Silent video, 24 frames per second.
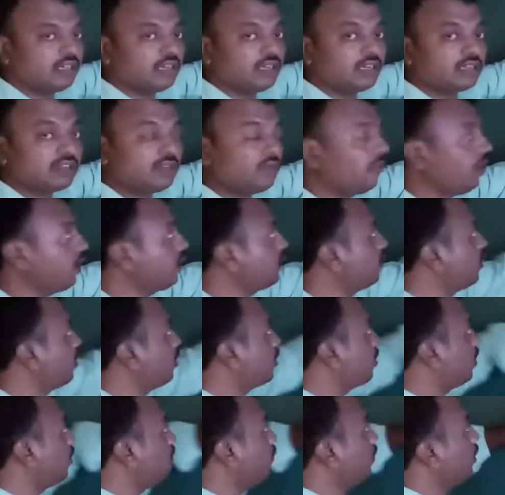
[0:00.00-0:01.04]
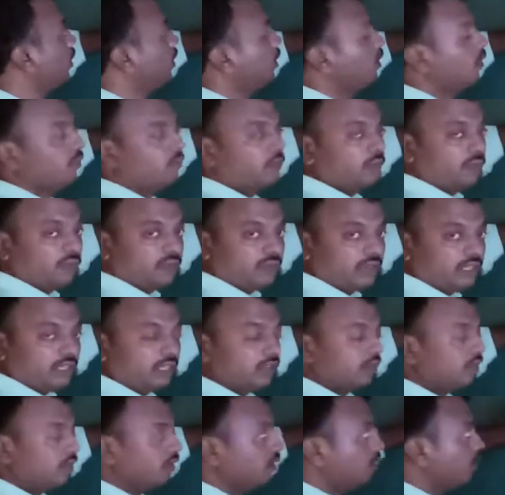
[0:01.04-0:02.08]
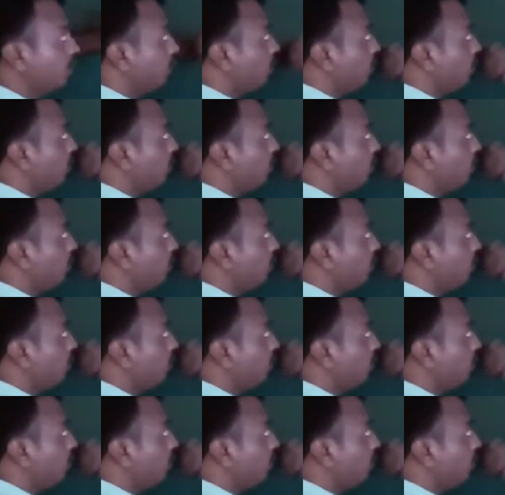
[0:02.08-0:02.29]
are the factor of 15.